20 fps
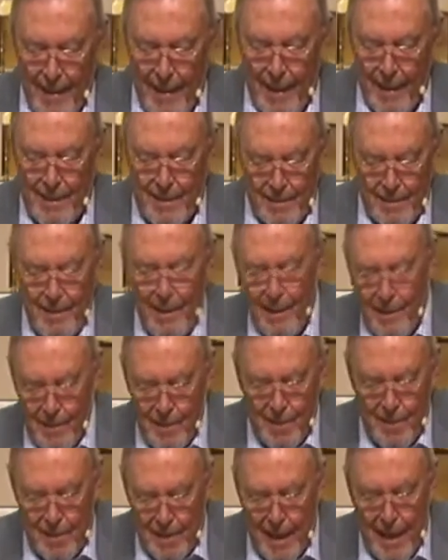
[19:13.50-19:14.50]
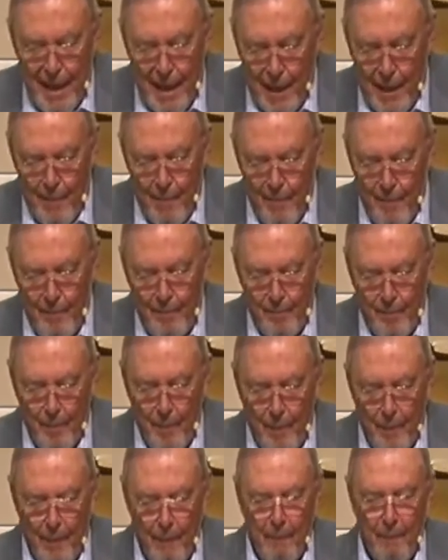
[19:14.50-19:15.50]
this little scheme
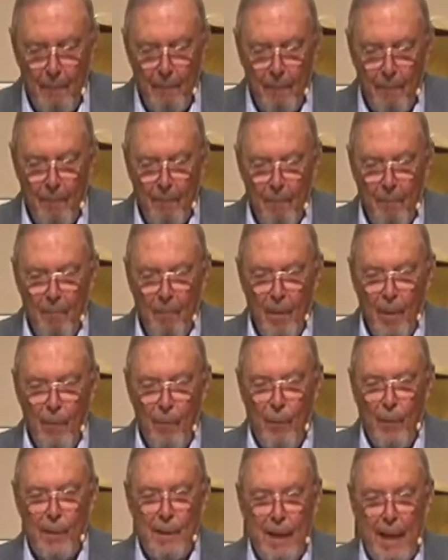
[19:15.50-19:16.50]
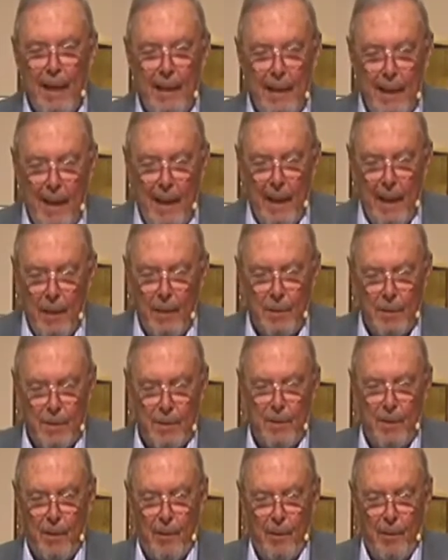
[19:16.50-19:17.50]
for dating
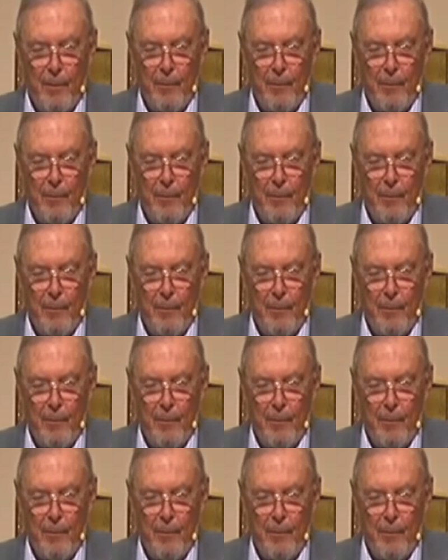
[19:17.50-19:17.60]
Easter.